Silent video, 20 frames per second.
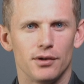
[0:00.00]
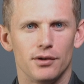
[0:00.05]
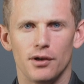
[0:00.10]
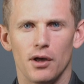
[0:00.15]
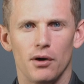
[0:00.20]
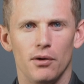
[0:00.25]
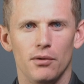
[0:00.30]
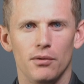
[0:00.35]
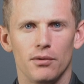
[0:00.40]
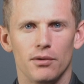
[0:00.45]

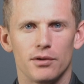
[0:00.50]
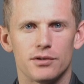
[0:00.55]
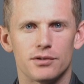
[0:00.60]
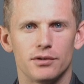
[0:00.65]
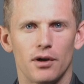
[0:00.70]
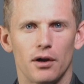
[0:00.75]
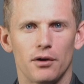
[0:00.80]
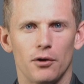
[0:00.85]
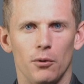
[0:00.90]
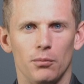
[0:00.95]
No,
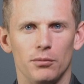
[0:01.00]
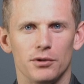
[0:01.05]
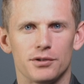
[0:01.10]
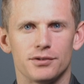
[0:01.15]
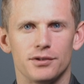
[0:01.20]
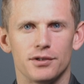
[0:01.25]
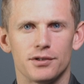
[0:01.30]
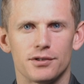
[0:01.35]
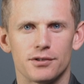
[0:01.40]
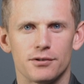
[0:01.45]
it's not
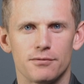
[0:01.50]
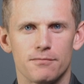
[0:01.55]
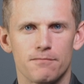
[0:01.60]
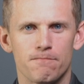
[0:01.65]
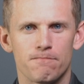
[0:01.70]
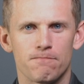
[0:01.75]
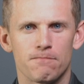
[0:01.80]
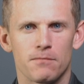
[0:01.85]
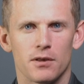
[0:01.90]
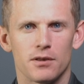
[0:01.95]
homelessness.
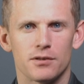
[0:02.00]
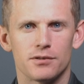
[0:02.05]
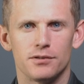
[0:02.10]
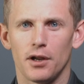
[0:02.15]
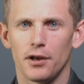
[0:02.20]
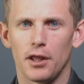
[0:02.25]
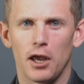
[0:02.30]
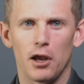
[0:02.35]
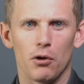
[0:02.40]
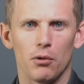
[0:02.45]
It's
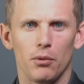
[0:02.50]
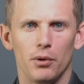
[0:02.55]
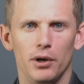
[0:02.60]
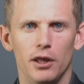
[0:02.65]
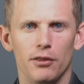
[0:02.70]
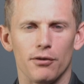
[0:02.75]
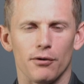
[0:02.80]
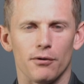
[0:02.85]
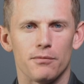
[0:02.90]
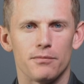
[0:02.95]
not heroin
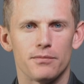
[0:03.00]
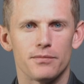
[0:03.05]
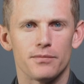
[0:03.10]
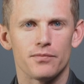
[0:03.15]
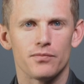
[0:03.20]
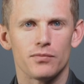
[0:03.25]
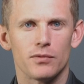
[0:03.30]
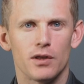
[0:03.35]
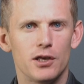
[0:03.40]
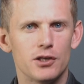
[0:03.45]
either.
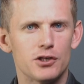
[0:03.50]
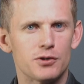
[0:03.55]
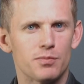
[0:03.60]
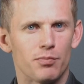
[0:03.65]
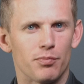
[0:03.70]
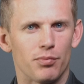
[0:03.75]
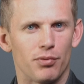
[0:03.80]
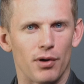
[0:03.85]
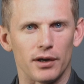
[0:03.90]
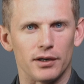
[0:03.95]
It's
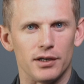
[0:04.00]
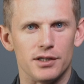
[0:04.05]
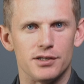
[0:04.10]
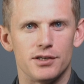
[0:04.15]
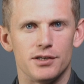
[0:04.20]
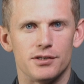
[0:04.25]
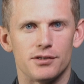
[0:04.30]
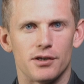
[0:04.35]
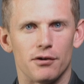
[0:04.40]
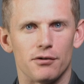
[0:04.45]

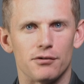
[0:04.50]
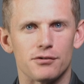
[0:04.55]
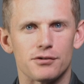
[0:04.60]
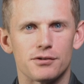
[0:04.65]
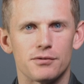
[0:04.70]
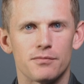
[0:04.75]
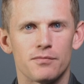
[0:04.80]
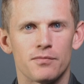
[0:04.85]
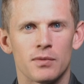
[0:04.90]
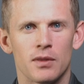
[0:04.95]
pregnancy
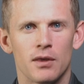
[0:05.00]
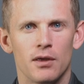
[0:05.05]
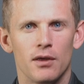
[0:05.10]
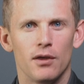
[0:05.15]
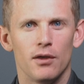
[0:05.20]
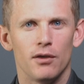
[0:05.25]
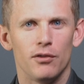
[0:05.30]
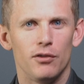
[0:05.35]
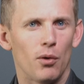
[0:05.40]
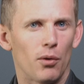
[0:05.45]
centers.
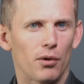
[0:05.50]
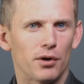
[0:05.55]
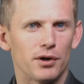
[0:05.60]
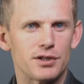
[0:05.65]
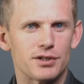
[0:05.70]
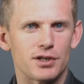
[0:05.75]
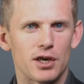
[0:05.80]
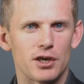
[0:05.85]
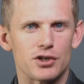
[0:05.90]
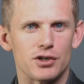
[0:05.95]
The
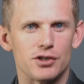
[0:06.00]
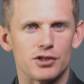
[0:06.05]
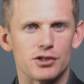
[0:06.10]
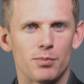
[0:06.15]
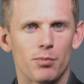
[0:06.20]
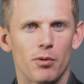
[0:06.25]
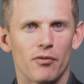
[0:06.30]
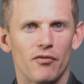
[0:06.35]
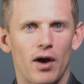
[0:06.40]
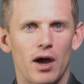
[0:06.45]
organizations
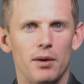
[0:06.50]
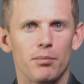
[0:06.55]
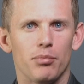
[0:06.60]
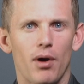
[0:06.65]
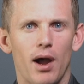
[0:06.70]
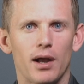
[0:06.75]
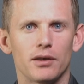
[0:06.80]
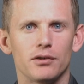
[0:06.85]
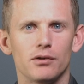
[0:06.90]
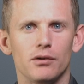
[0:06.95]
that provide
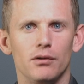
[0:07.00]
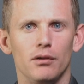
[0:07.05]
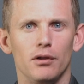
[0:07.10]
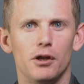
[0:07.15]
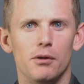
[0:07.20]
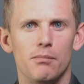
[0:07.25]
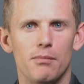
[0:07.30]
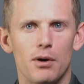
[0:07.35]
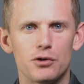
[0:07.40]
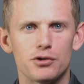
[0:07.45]
practical
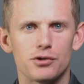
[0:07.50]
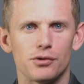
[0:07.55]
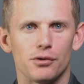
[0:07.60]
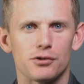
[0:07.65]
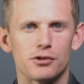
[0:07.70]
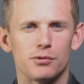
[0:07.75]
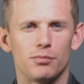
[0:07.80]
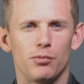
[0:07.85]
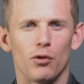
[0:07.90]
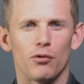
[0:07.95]
and
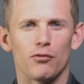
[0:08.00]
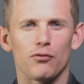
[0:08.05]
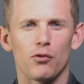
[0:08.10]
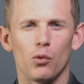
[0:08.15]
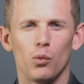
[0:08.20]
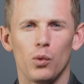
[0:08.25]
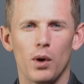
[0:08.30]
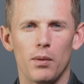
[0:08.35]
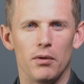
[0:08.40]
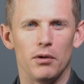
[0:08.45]
emotional support
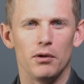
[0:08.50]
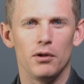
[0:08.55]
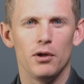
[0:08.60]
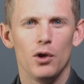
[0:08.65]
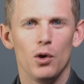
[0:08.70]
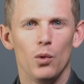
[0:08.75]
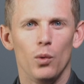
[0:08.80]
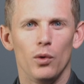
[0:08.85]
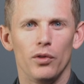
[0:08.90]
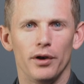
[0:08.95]
for women
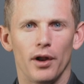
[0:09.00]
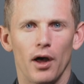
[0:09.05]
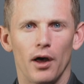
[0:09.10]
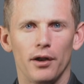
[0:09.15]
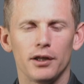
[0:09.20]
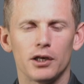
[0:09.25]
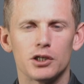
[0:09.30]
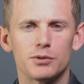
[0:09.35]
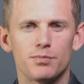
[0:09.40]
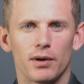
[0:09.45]
with an
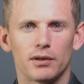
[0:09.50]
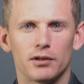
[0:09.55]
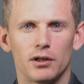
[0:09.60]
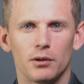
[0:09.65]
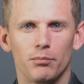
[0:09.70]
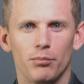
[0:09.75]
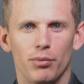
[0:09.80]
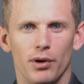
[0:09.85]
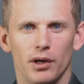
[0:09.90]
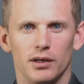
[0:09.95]

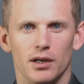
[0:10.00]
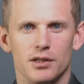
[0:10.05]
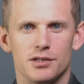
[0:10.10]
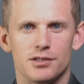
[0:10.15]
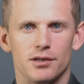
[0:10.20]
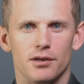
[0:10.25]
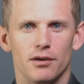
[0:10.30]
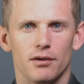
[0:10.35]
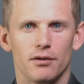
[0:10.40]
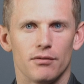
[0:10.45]
unexpected
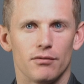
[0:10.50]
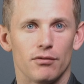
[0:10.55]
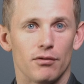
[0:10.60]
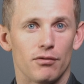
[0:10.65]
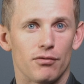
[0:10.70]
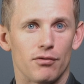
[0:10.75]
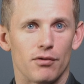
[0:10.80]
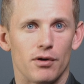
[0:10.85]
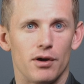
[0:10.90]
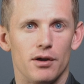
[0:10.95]
pregnancy for
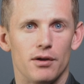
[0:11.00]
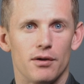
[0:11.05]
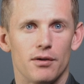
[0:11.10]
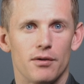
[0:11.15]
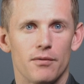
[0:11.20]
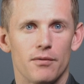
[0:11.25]
free.